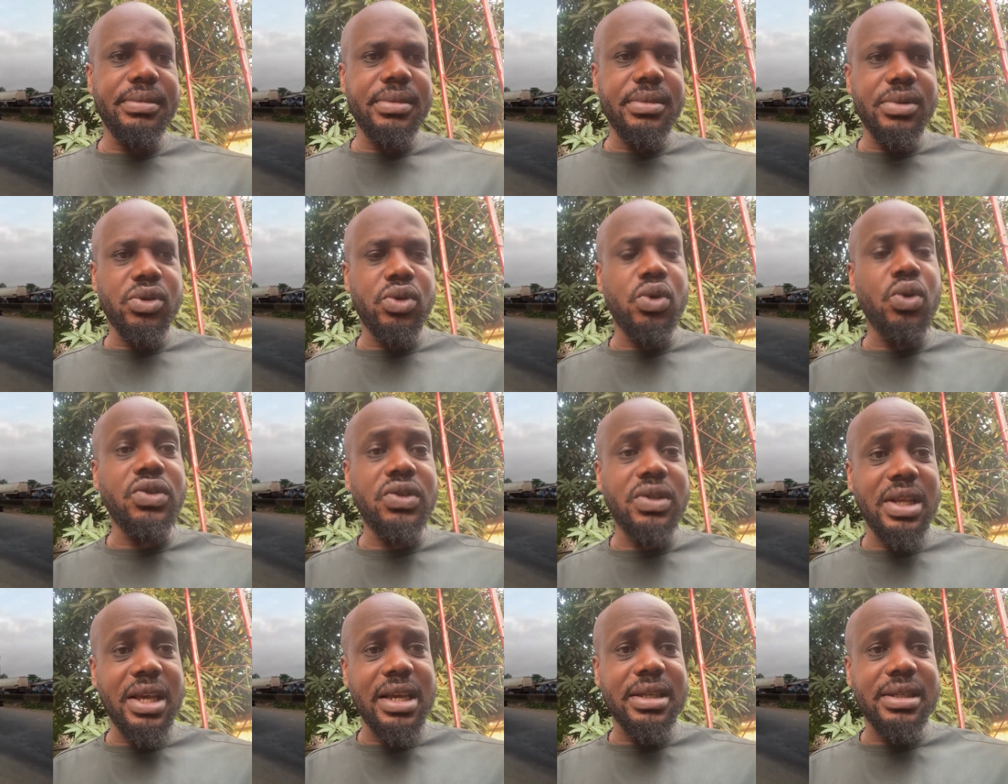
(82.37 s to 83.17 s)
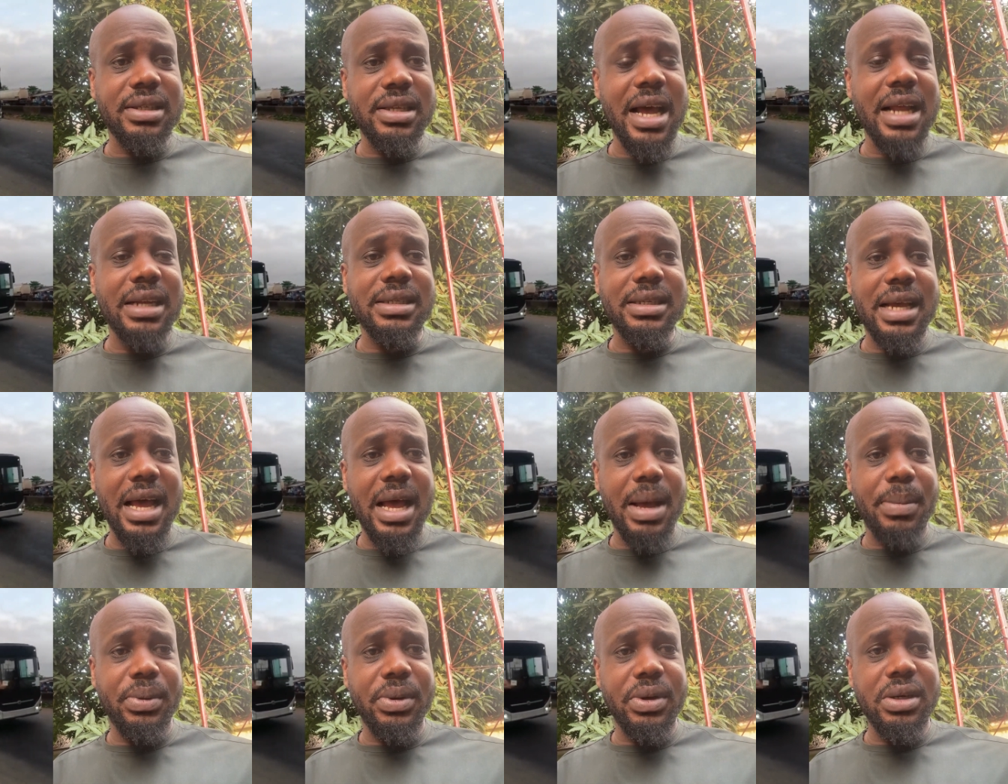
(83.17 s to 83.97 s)
those things had to
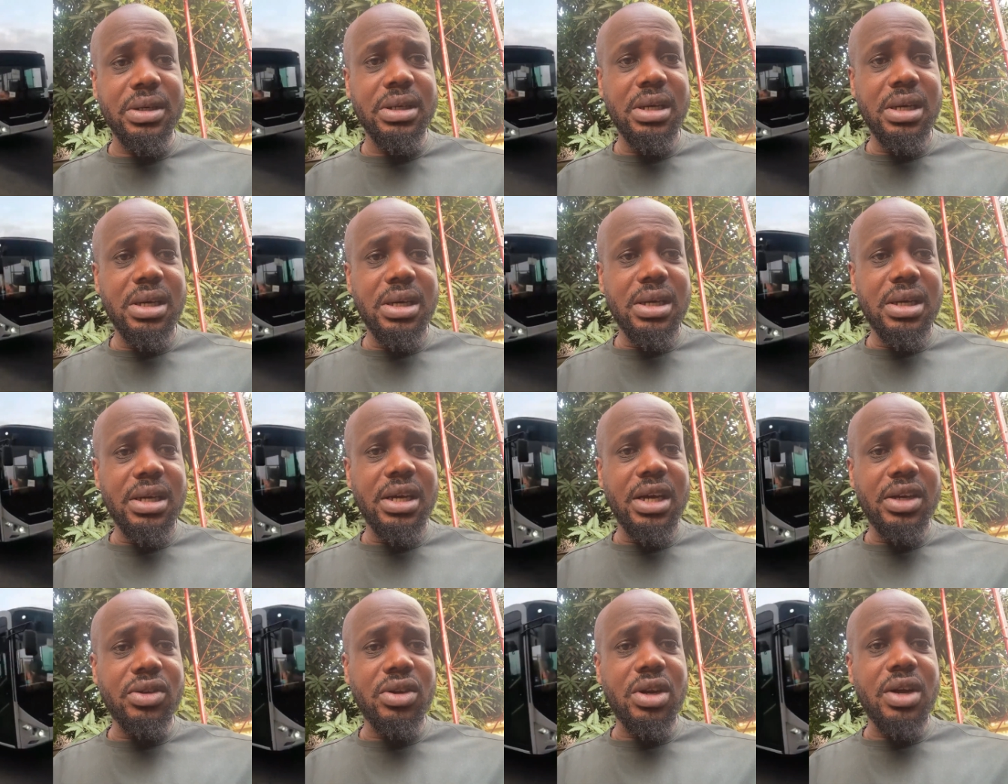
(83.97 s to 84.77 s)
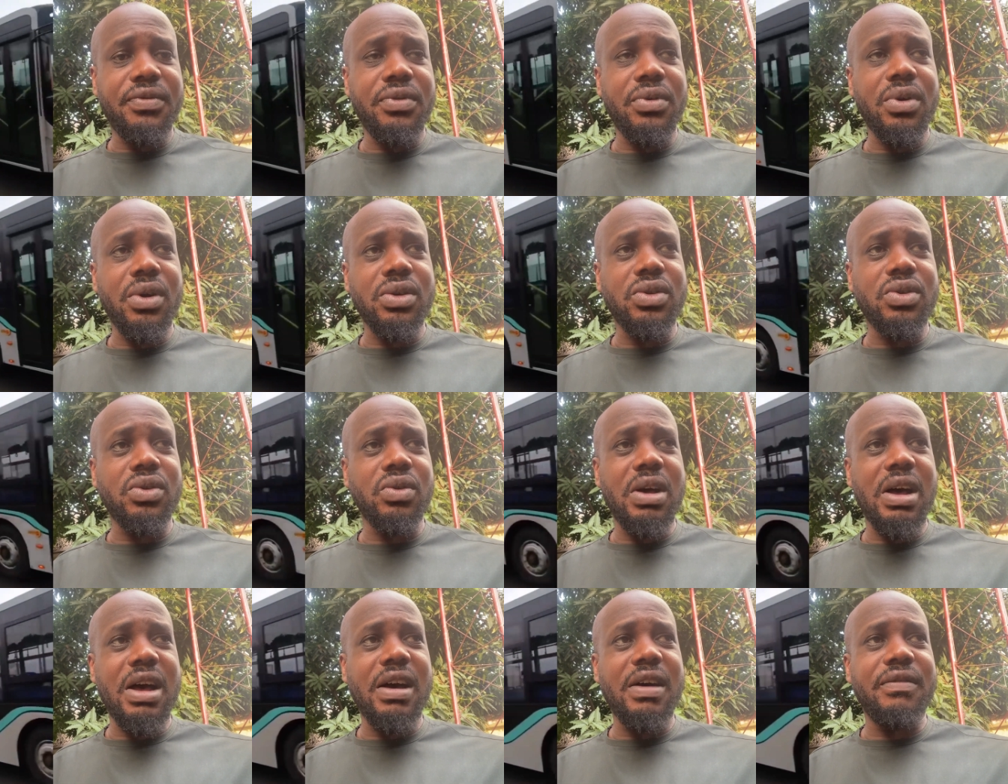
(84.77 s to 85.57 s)
happen in order for us to
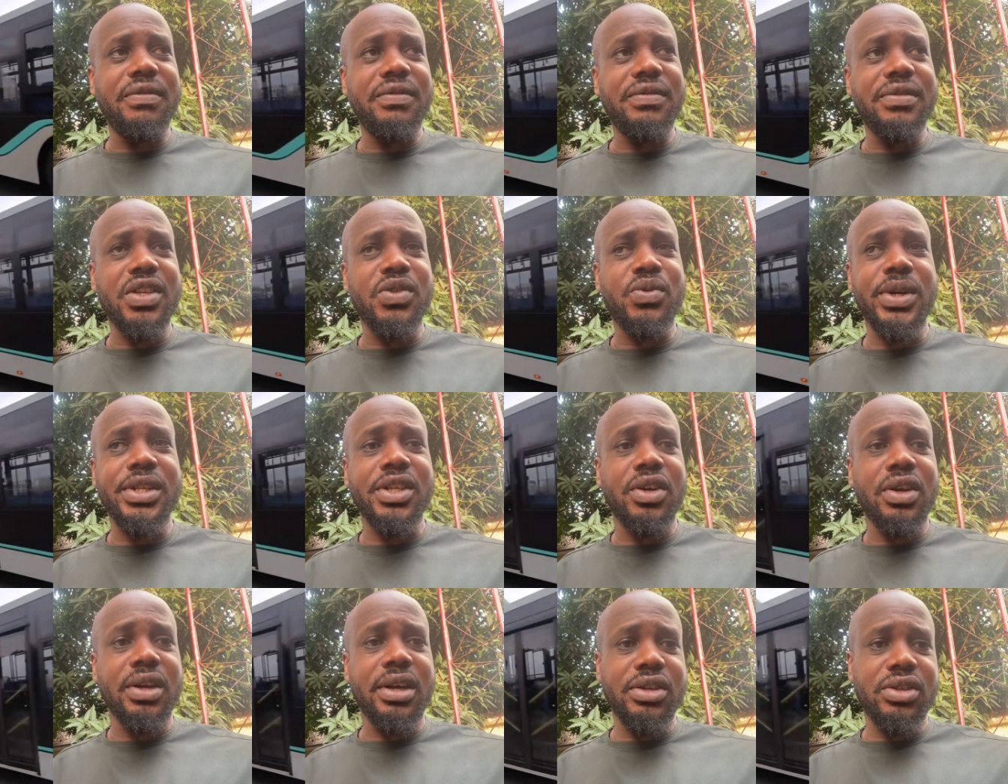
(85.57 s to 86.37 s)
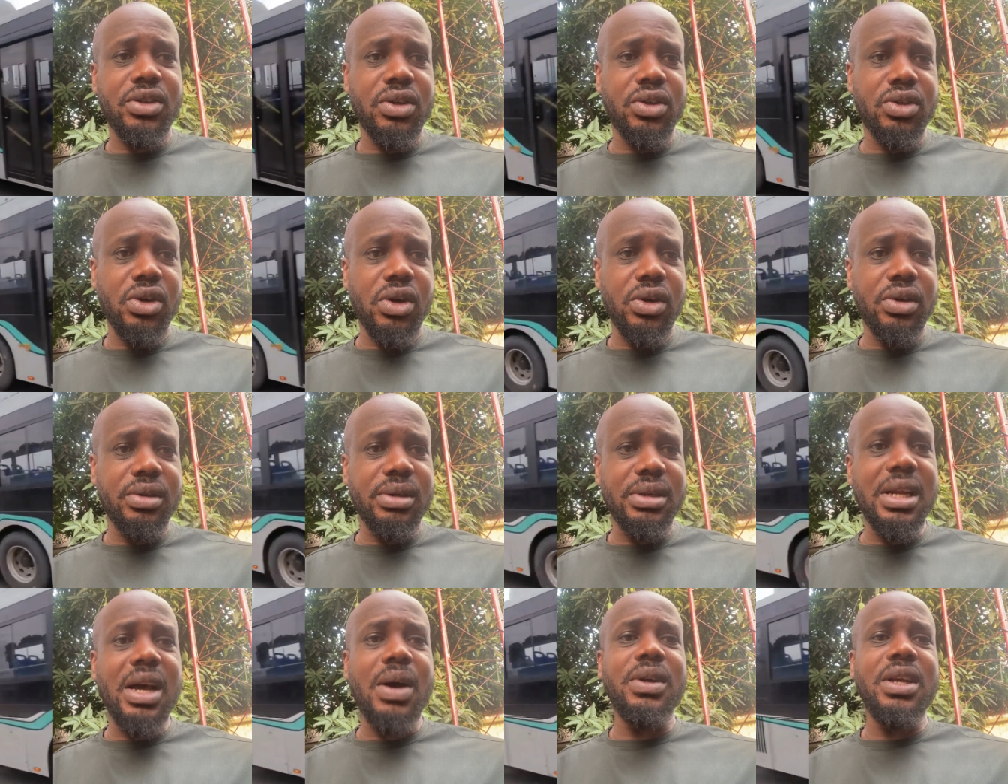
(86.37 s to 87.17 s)
have this reticulation done.
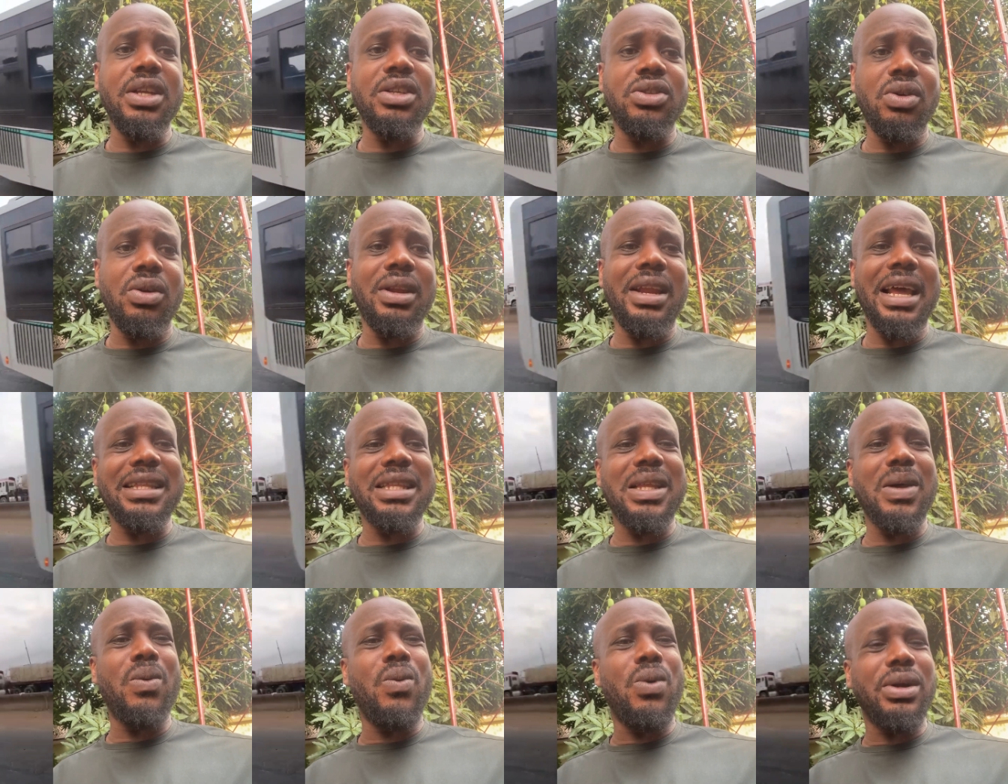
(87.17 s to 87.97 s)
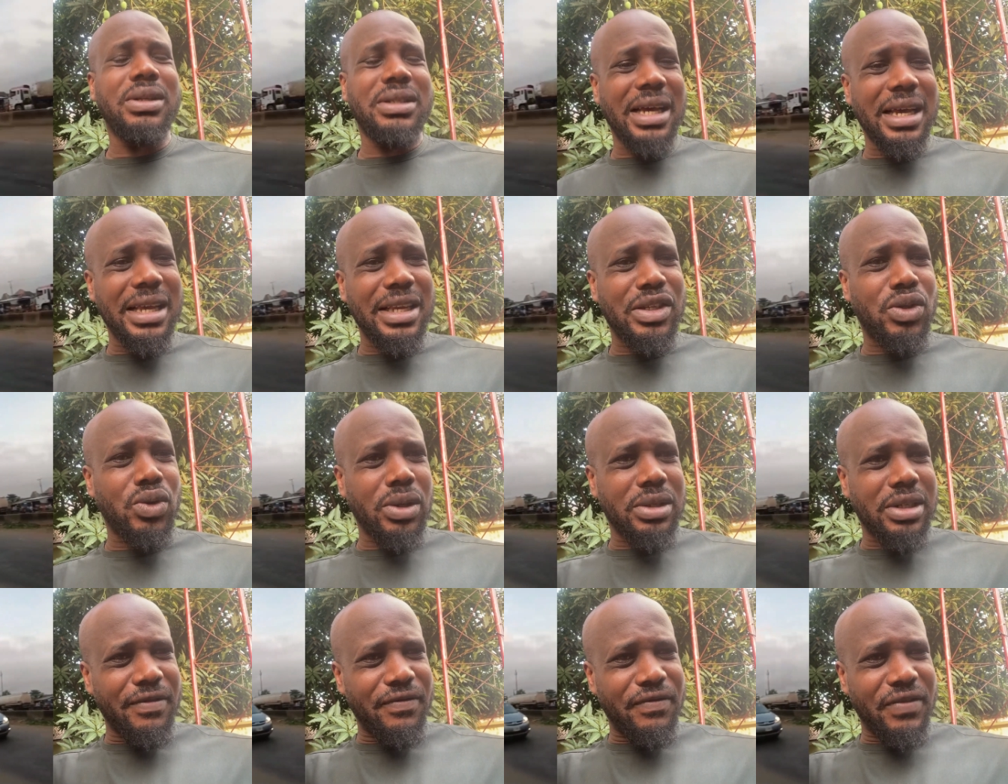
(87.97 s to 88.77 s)
Now, it's not like the water is not
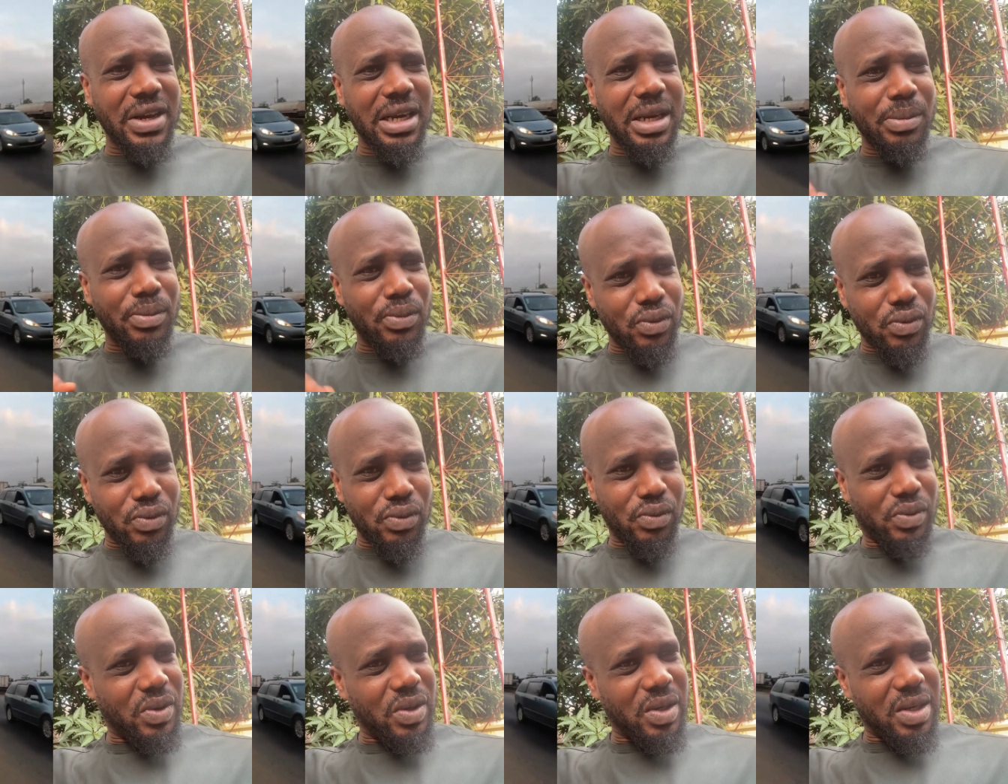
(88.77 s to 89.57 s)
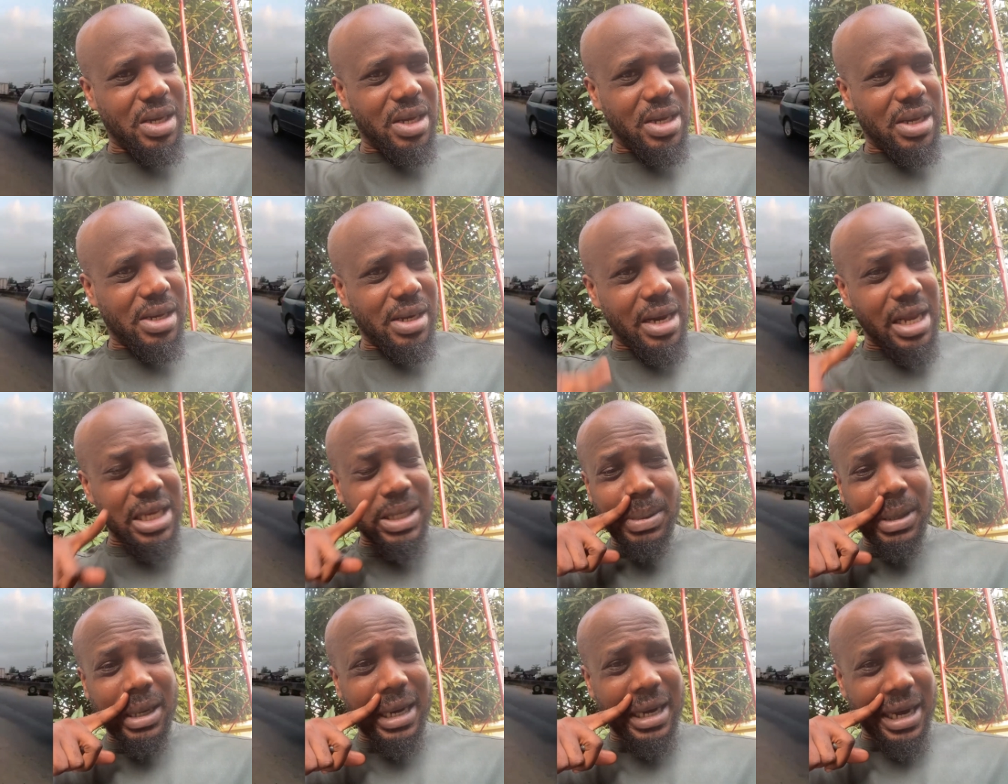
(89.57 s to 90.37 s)
available. Let's be
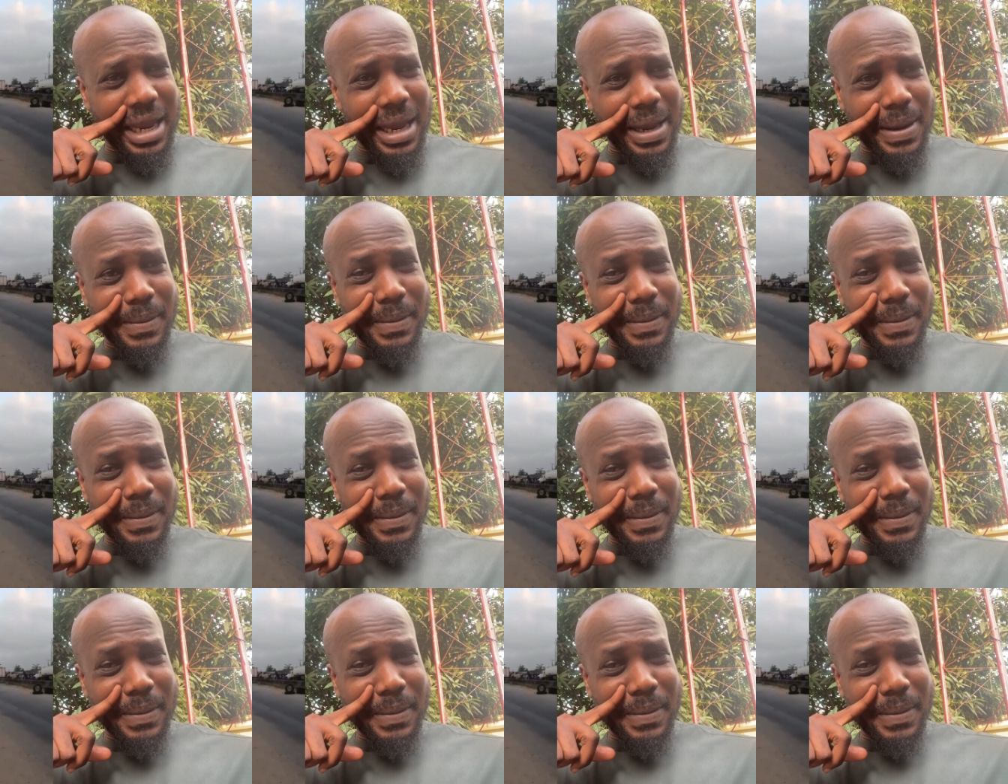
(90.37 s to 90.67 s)
clear.